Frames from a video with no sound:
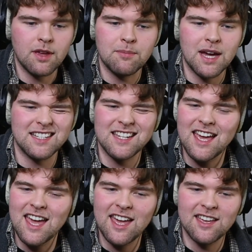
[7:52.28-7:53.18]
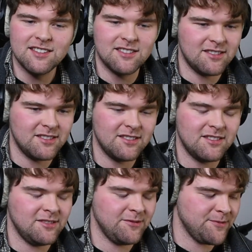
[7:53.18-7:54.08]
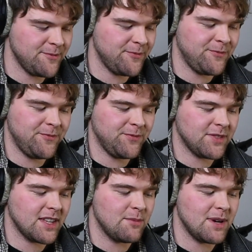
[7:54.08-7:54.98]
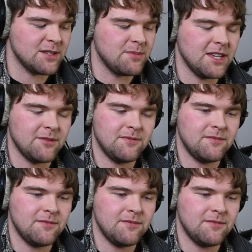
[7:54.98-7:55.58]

Back to A, and back to B.